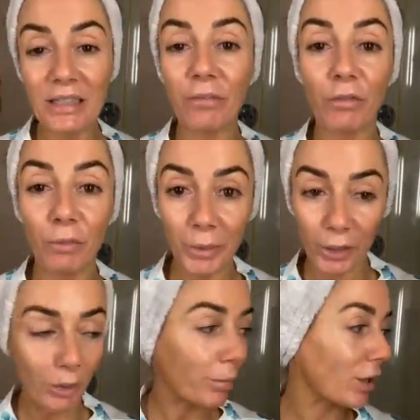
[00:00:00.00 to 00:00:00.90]
different from
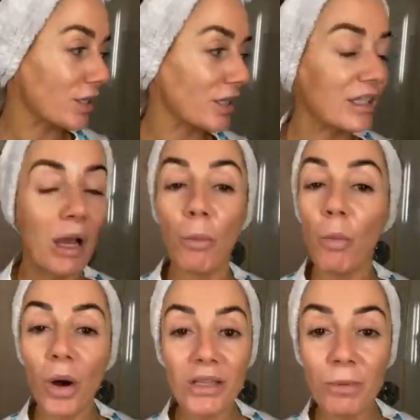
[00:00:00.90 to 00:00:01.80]
another person's, and
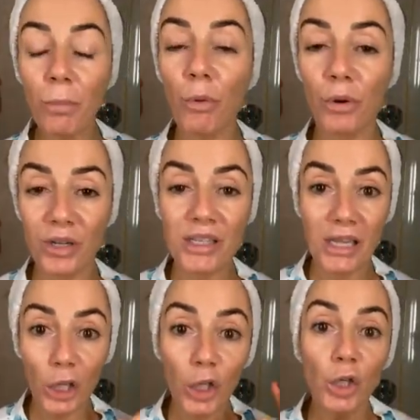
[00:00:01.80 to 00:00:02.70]
what's important is
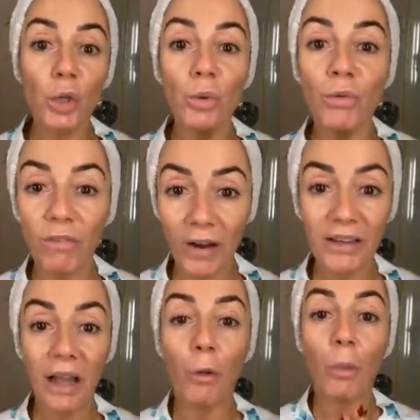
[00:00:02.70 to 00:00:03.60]
that you find
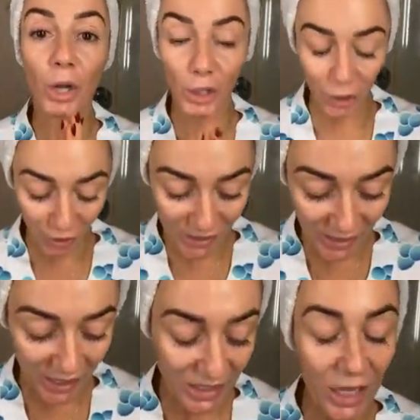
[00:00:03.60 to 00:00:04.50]
out what yours
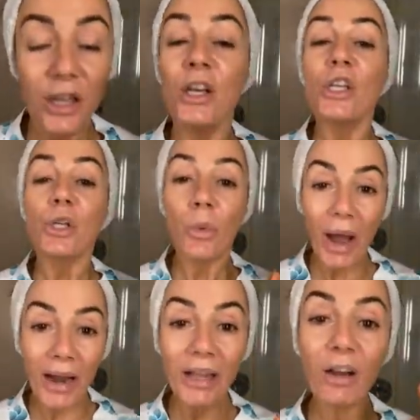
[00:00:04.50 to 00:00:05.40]
is. So
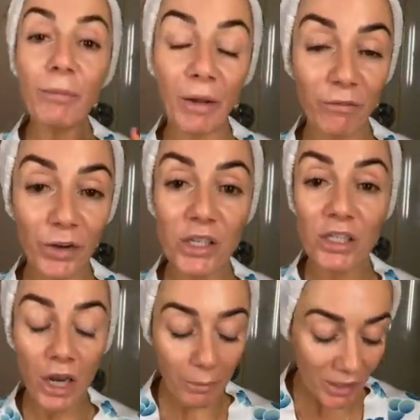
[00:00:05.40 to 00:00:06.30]
any of my first
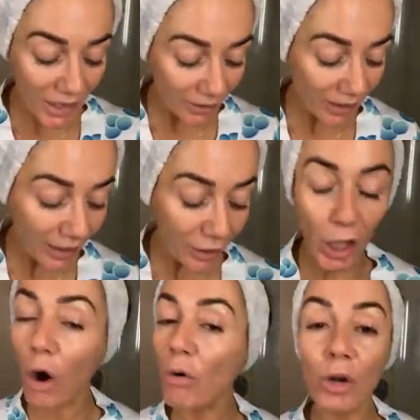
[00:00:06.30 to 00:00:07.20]
timers out there,
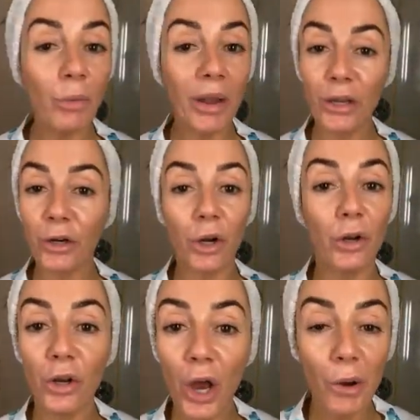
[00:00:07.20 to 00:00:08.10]
the only way you're going
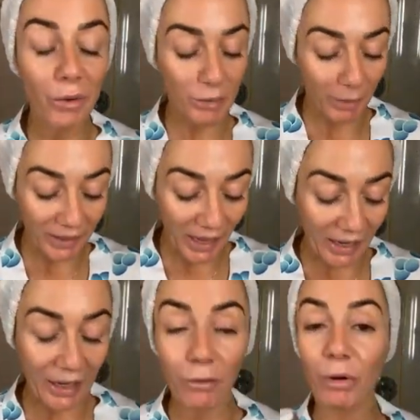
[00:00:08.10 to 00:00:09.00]
to know is by
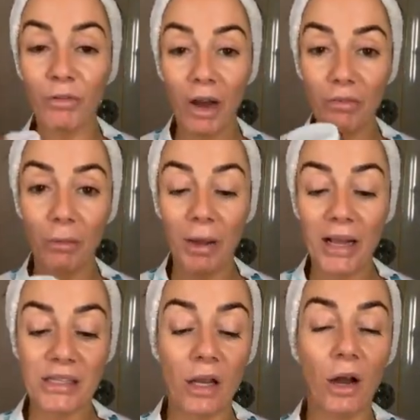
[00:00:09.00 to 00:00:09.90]
getting Revival
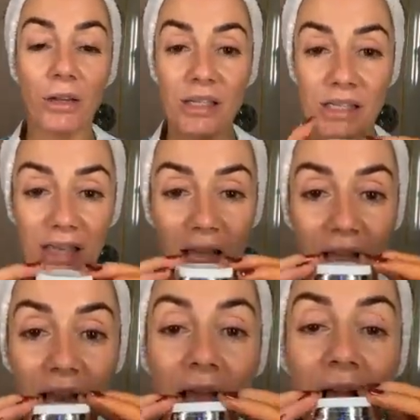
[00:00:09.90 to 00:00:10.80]
Masque on the
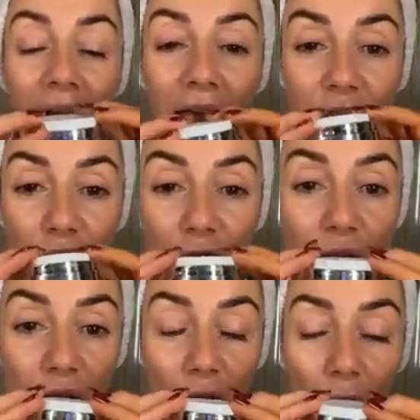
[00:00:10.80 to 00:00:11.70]
skin, and do
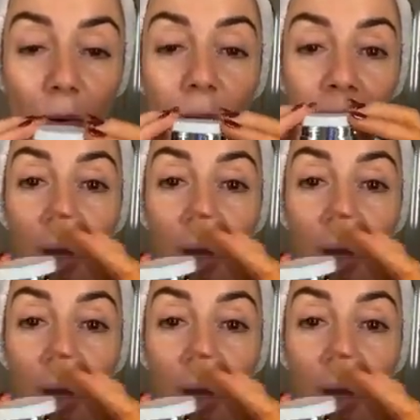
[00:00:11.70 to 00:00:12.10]
so